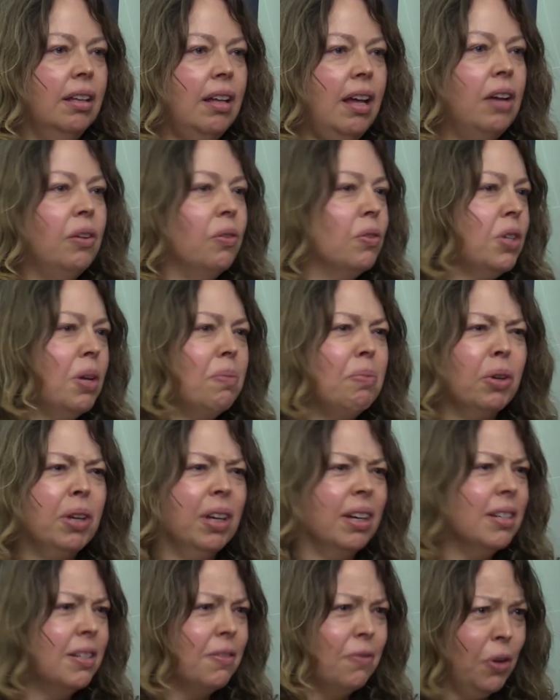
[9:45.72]
And also
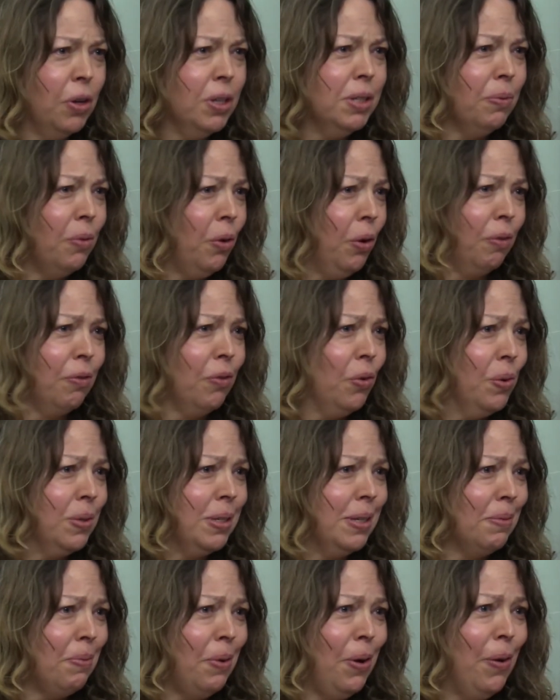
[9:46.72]
building a diverse
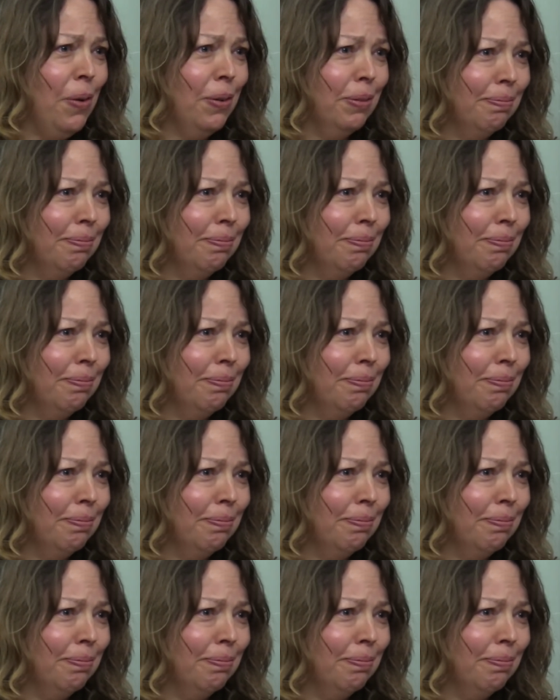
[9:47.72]
workforce as well.